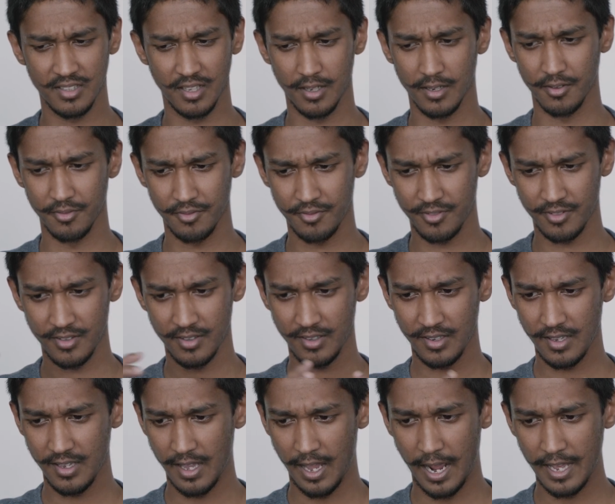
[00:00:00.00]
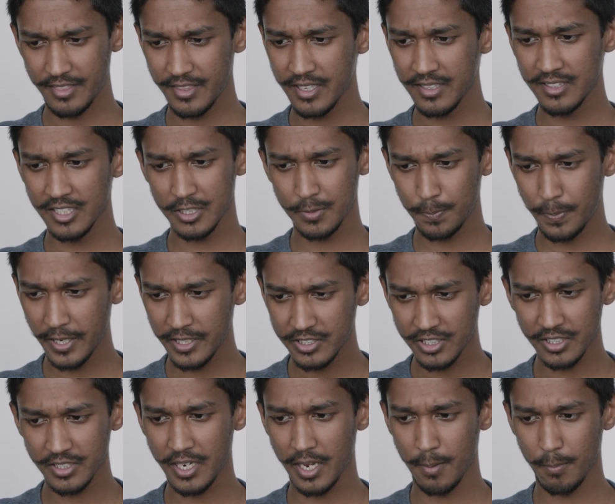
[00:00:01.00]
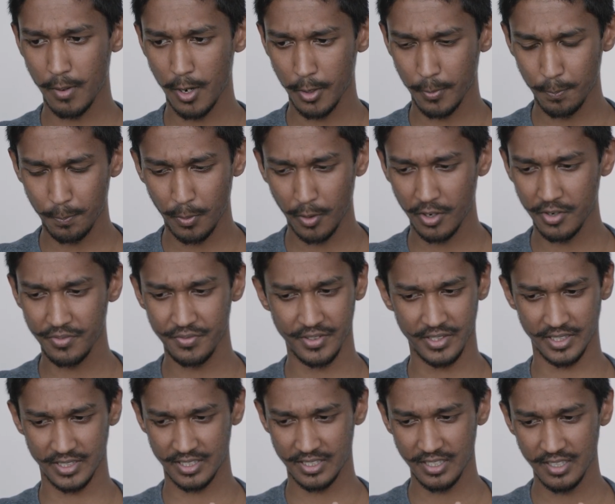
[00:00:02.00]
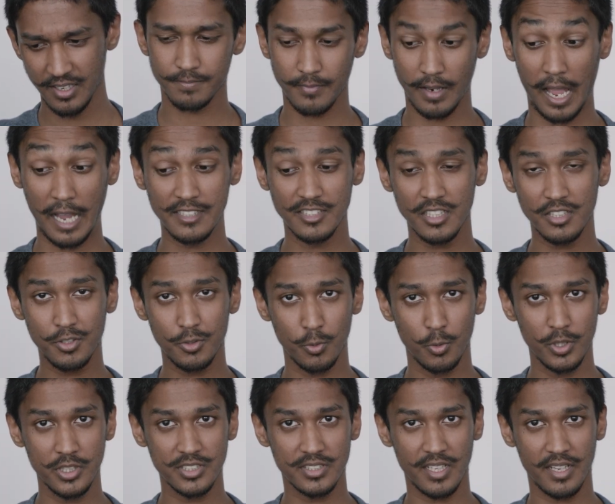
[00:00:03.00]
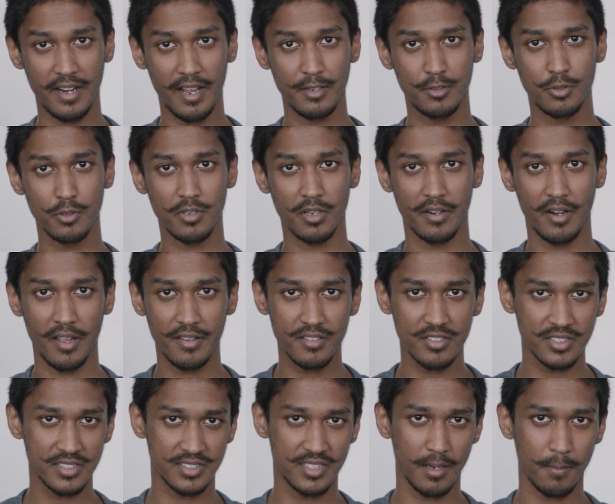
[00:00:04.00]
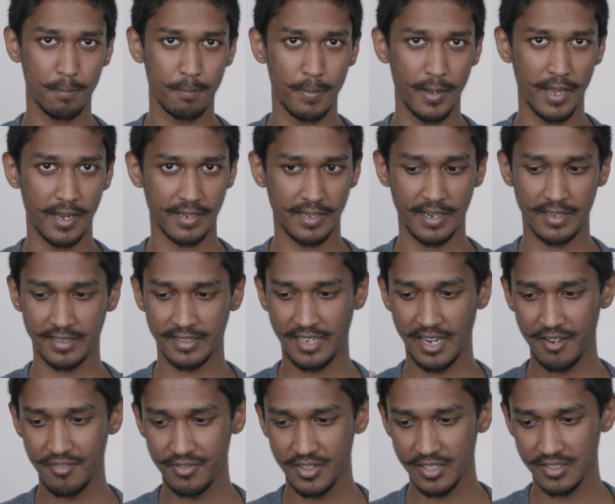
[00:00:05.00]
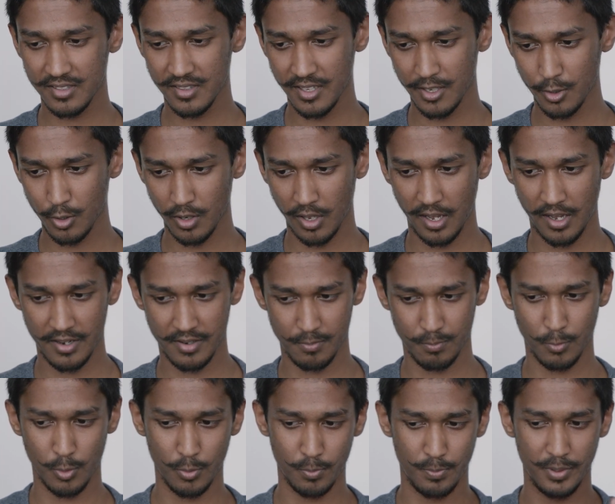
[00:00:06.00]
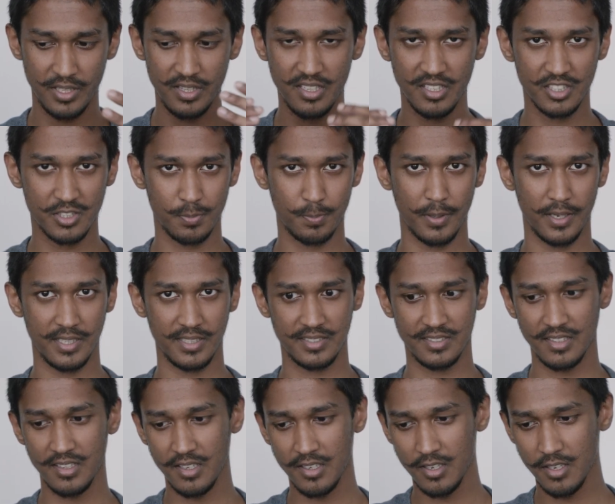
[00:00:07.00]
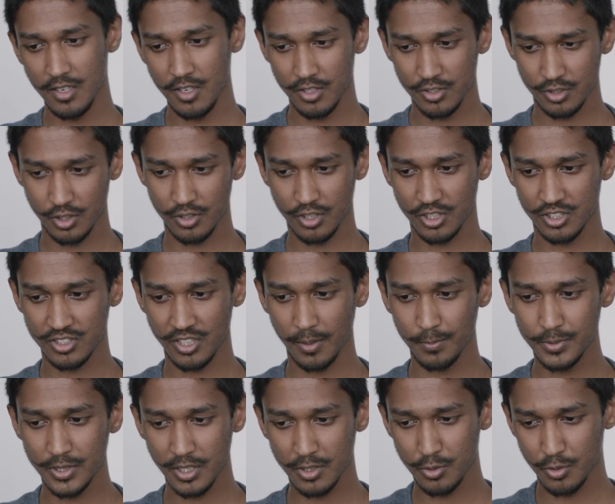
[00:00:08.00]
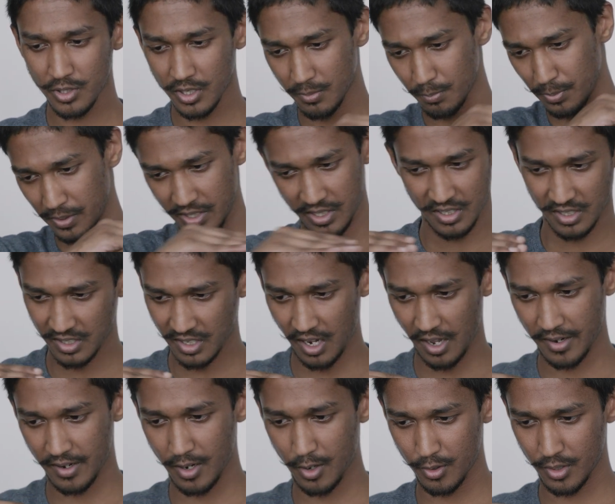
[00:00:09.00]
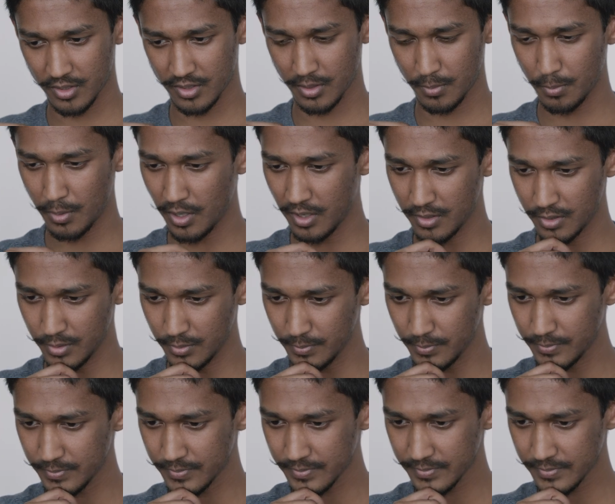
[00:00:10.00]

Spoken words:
love. I think this picture came out perfect. I just wish that I took another step back and gave this little hut more breathing space so the subject wouldn't be cut out at the bottom.